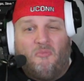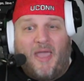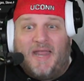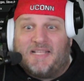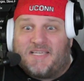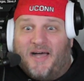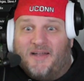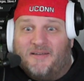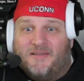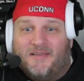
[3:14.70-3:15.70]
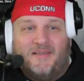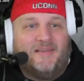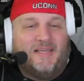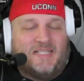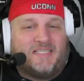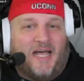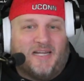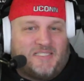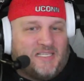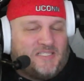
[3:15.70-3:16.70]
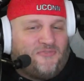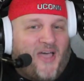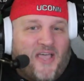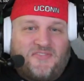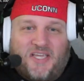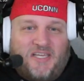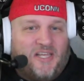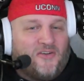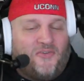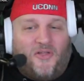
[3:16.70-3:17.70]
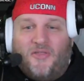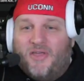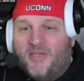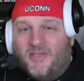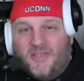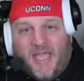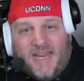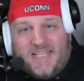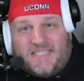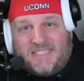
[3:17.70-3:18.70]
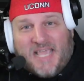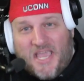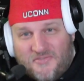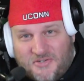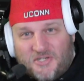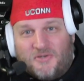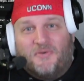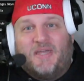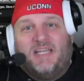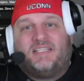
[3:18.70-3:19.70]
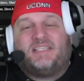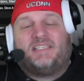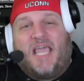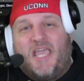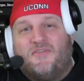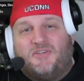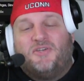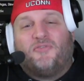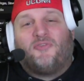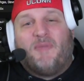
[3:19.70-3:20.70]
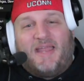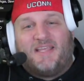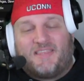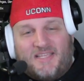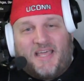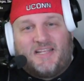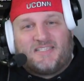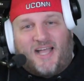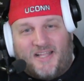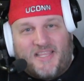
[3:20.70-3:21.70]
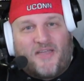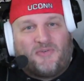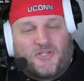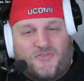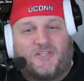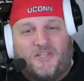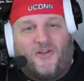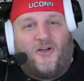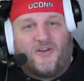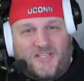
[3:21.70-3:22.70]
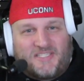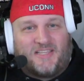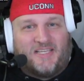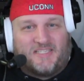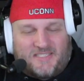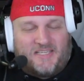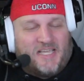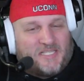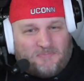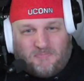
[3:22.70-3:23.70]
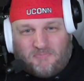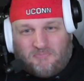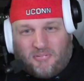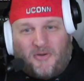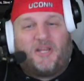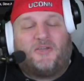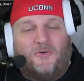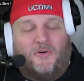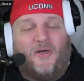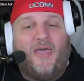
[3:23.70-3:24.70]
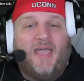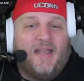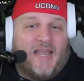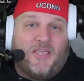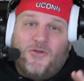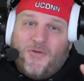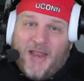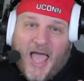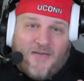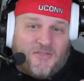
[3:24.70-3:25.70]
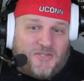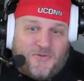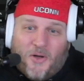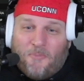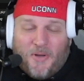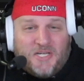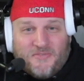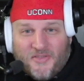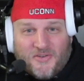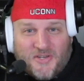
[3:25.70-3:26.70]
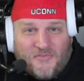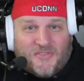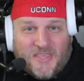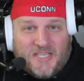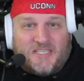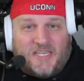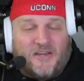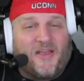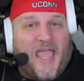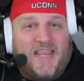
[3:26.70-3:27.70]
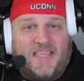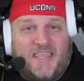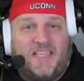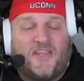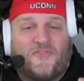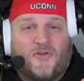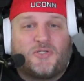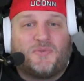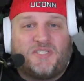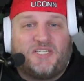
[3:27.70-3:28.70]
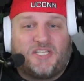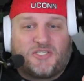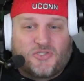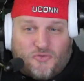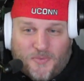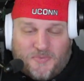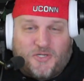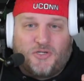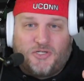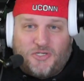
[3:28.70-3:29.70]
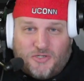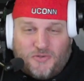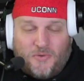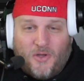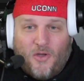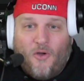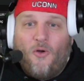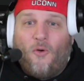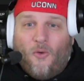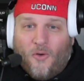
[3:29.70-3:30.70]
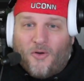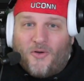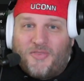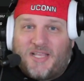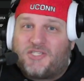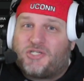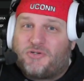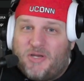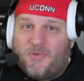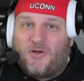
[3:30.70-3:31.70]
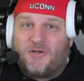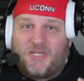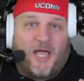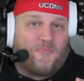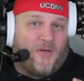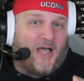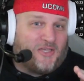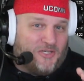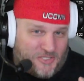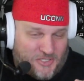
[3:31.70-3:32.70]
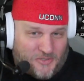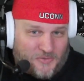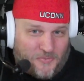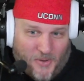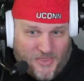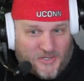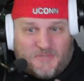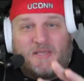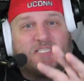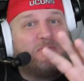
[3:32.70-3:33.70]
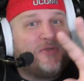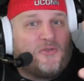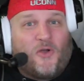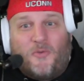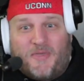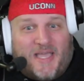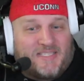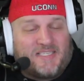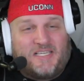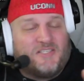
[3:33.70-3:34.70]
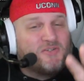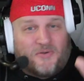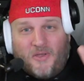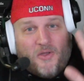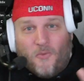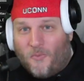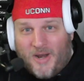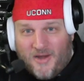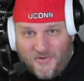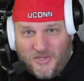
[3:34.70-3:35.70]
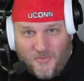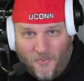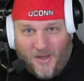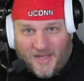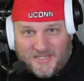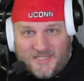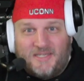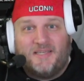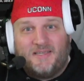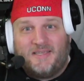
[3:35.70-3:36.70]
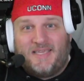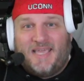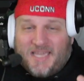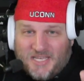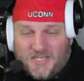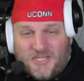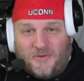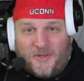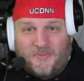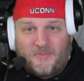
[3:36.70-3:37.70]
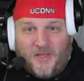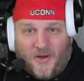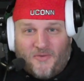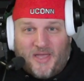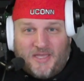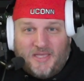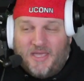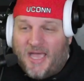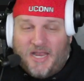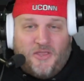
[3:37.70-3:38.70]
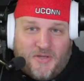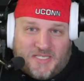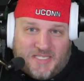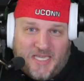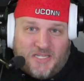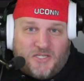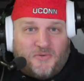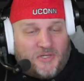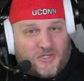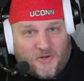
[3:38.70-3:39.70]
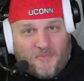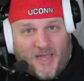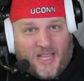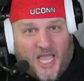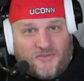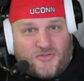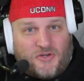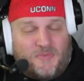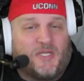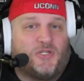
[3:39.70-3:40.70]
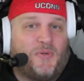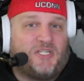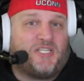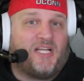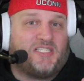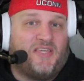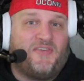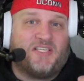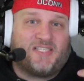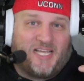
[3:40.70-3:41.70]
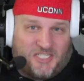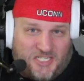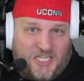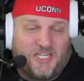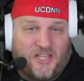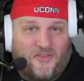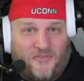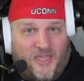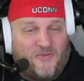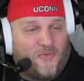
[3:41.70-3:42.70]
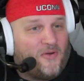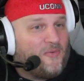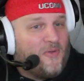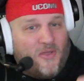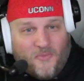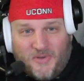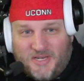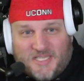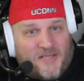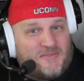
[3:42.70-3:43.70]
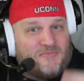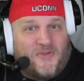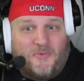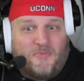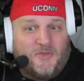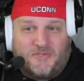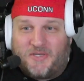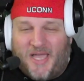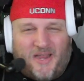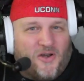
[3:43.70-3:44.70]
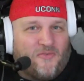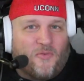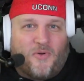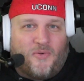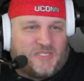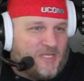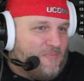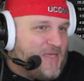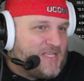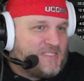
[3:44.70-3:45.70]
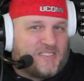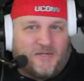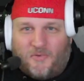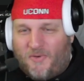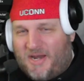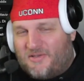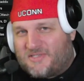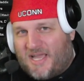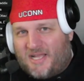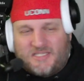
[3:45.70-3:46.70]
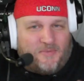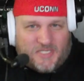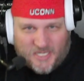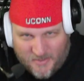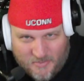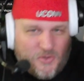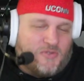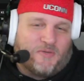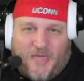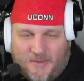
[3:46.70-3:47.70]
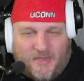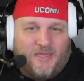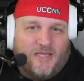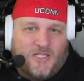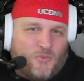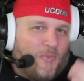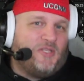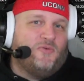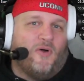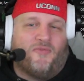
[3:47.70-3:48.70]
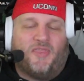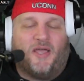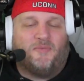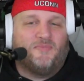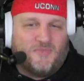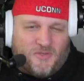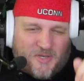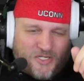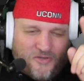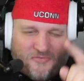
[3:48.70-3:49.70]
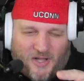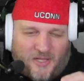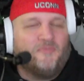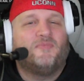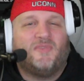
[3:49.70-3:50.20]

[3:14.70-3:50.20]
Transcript: And it's gone. It's gone. It's, it's a five second interval and it saves you. It saves you from anything that is on that restricted artist list. It's pretty cool. Now you could have it do a bunch of other different things in here. Anything that a virtual DJ script could do or that streamer.bot could do, whether it's messing with your OBS scenes or whatever you want, it can do it. All right. And you can see it do it during my live streams on twitch.tv slash DJ where we just have some fun with music. I don't ever know it's going to mix. It's going to be radio style. It's going to be music, baby. It's what we do over there. So make sure you follow.